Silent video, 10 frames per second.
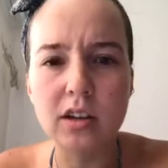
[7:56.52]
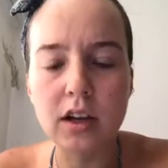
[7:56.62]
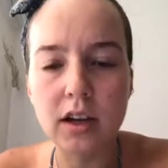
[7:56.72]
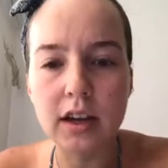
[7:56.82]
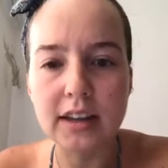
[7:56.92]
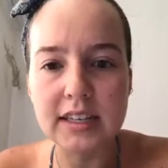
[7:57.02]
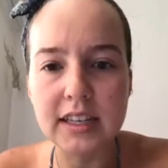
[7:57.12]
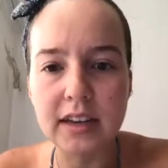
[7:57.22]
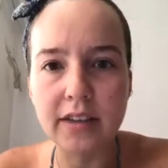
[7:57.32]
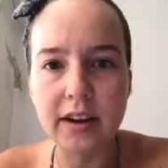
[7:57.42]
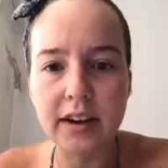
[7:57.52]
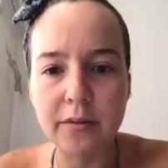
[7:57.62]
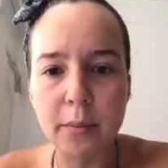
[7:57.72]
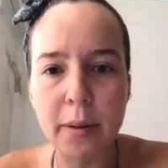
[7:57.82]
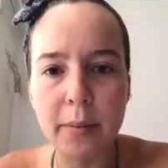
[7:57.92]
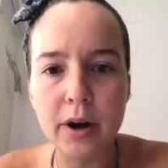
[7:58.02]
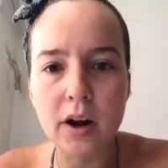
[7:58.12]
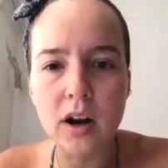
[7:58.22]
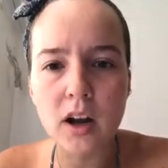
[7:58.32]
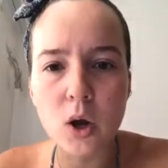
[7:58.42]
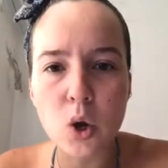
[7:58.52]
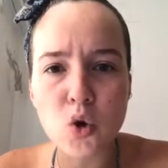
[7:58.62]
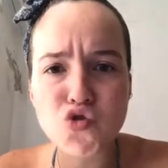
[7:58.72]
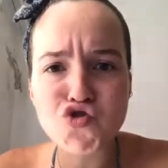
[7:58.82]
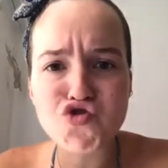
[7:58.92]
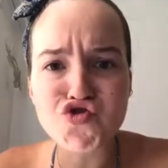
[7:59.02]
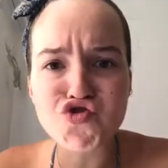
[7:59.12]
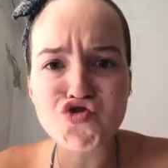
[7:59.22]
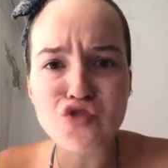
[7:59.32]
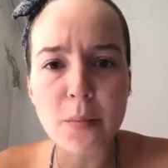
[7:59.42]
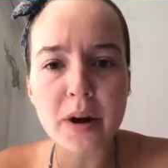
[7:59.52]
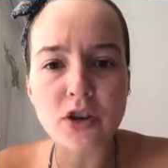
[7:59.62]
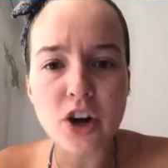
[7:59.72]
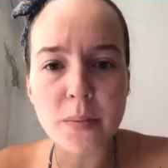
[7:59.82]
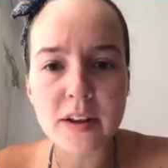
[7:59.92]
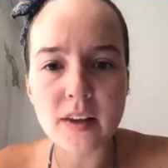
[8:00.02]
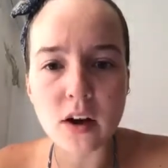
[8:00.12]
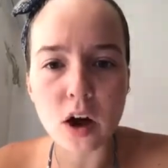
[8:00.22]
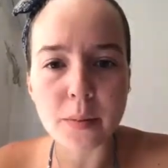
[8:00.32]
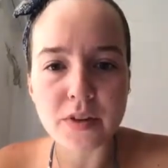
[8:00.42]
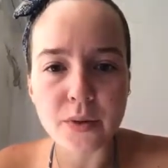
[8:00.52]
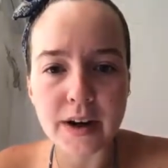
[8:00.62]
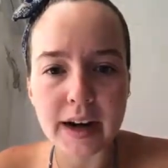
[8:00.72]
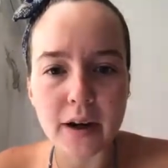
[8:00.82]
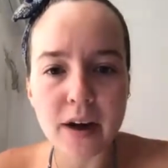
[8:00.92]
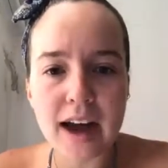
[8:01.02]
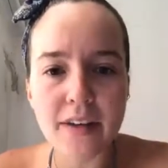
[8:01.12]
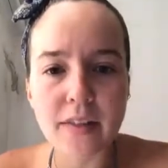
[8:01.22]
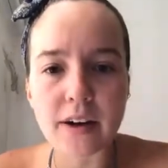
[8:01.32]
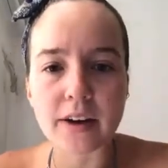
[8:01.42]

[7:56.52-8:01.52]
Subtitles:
Can't see if I can remember. But I'll drop it in the comments right now. Ah, there it